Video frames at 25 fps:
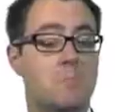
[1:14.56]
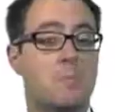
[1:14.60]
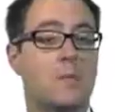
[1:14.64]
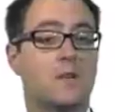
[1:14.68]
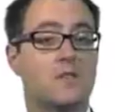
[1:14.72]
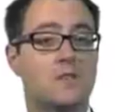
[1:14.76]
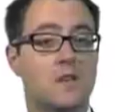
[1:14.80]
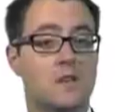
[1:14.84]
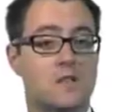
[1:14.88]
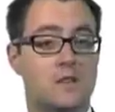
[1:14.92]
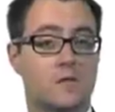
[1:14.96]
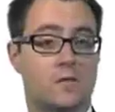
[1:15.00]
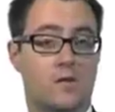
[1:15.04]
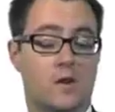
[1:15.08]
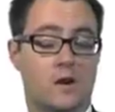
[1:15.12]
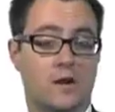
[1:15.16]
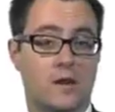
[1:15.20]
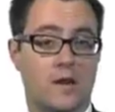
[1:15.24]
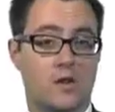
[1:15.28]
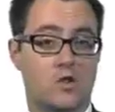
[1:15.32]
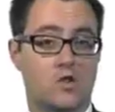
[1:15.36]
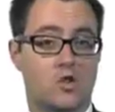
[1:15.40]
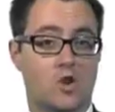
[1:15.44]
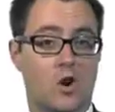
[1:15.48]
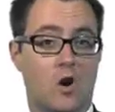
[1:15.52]
Monday to
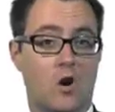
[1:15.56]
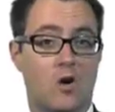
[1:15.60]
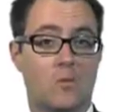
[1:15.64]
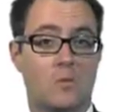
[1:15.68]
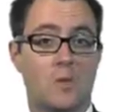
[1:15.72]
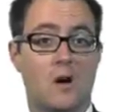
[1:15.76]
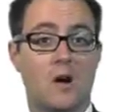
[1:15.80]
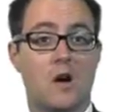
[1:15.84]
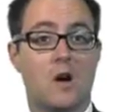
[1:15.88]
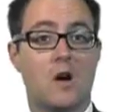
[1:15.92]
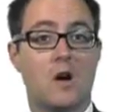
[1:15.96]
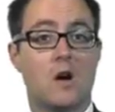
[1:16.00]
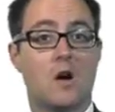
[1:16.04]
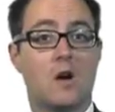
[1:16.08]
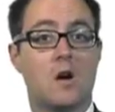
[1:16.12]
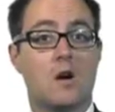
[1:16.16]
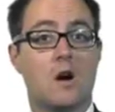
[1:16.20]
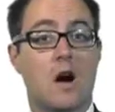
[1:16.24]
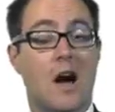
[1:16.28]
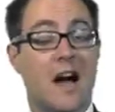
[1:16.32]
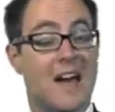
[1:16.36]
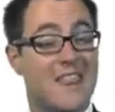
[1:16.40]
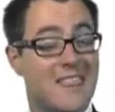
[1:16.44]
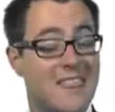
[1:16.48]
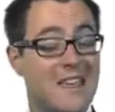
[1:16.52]
Friday job,
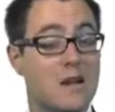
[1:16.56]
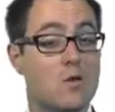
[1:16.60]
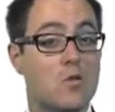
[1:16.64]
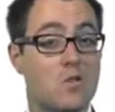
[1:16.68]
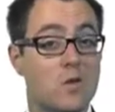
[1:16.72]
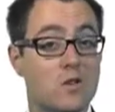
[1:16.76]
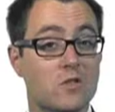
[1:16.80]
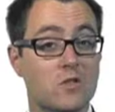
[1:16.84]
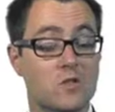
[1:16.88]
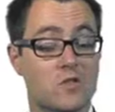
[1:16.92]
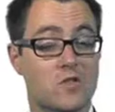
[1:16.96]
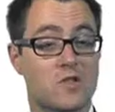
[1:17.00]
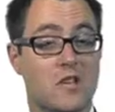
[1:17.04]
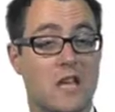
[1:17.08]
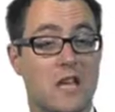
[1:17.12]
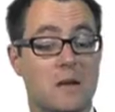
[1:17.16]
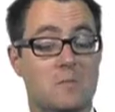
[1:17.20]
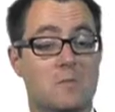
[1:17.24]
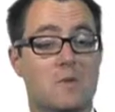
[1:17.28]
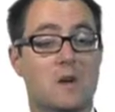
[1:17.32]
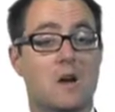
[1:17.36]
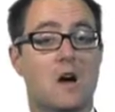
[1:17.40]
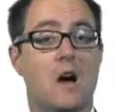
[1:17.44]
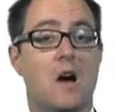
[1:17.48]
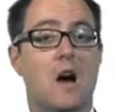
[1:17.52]
I think will
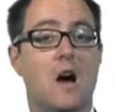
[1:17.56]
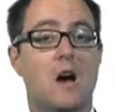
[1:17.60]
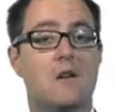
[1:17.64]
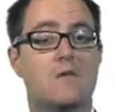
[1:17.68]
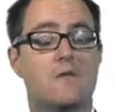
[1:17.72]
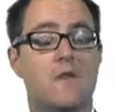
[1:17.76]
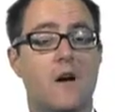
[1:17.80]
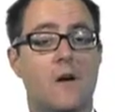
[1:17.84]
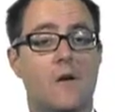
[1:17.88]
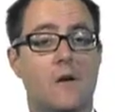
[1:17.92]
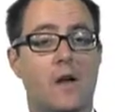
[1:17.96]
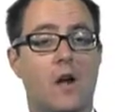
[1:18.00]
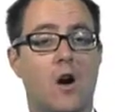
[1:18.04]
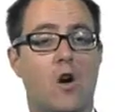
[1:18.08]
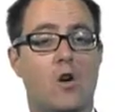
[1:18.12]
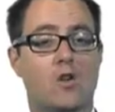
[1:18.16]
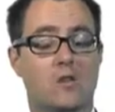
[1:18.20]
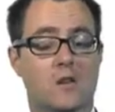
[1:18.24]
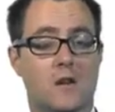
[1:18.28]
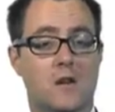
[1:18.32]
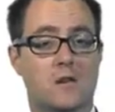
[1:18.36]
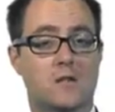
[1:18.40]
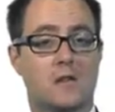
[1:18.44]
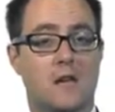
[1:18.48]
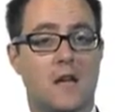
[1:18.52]
seem a very odd
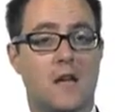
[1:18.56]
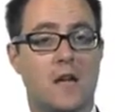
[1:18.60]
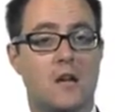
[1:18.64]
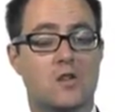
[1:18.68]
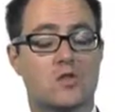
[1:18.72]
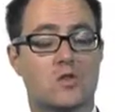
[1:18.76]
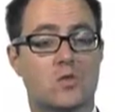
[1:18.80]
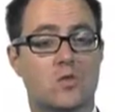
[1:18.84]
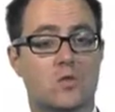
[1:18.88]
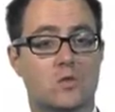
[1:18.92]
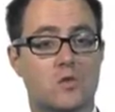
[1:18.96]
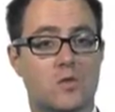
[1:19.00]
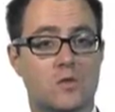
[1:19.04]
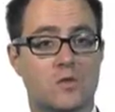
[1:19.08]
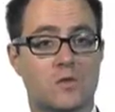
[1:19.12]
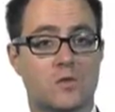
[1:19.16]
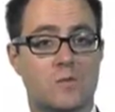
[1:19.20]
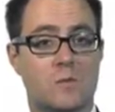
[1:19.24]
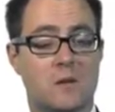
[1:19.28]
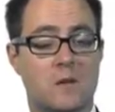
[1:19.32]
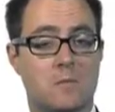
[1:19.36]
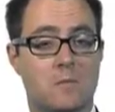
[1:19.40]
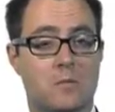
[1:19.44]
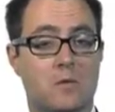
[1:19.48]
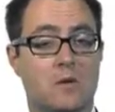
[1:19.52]
idea to all sorts of
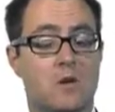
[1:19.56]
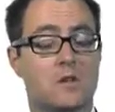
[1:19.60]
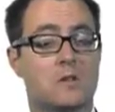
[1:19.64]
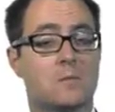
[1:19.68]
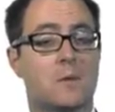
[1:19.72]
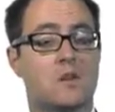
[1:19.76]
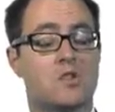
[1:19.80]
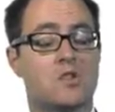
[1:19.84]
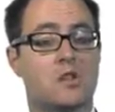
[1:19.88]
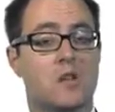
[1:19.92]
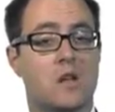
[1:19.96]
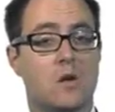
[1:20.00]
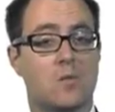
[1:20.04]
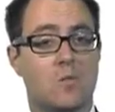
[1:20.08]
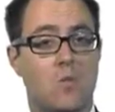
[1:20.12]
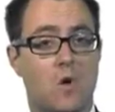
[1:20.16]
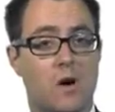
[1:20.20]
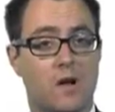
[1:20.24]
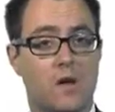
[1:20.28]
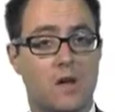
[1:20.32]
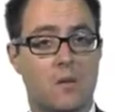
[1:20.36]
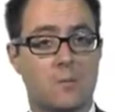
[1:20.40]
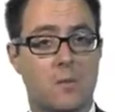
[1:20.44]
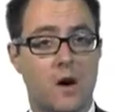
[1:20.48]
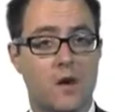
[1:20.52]
people, especially
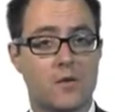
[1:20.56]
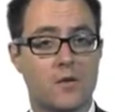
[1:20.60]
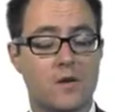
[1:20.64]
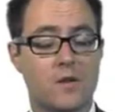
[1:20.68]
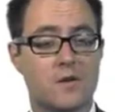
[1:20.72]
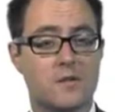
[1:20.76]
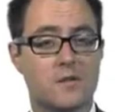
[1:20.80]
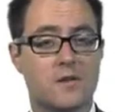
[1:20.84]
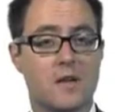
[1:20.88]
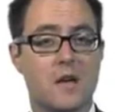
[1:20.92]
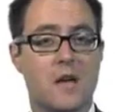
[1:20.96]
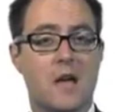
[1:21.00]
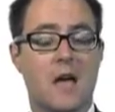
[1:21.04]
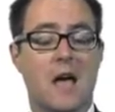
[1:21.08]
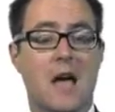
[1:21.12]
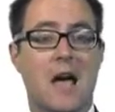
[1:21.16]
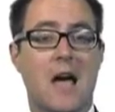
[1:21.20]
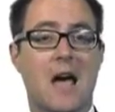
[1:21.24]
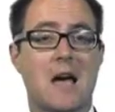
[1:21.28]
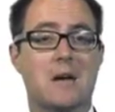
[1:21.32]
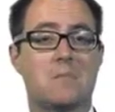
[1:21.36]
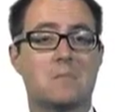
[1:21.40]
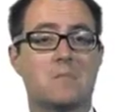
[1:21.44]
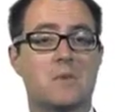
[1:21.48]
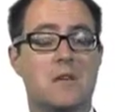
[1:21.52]
working mothers
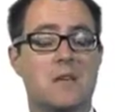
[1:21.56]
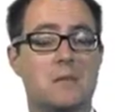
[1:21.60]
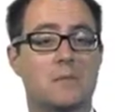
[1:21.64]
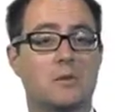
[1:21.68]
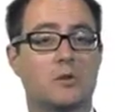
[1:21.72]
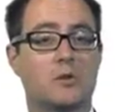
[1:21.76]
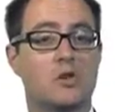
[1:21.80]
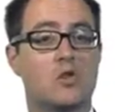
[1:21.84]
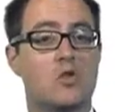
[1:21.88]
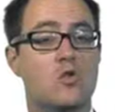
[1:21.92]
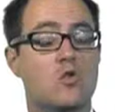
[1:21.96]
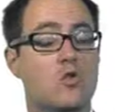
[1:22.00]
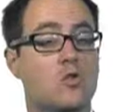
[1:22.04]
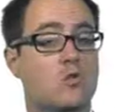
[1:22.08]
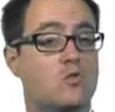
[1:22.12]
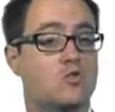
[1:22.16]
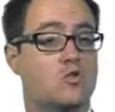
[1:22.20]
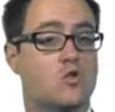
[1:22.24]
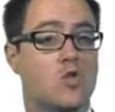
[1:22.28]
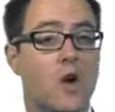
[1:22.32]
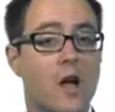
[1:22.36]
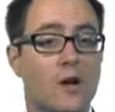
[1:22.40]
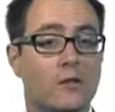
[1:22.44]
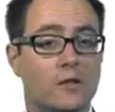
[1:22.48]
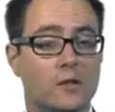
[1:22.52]
and people who
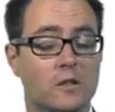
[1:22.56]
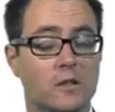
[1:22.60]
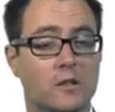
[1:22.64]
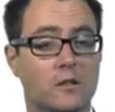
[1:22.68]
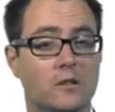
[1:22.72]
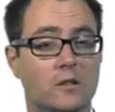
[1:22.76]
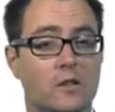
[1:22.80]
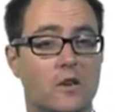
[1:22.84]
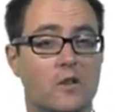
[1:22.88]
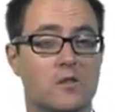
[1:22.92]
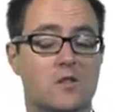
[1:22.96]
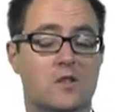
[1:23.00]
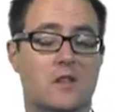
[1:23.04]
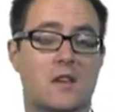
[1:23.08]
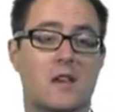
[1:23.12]
travel a lot.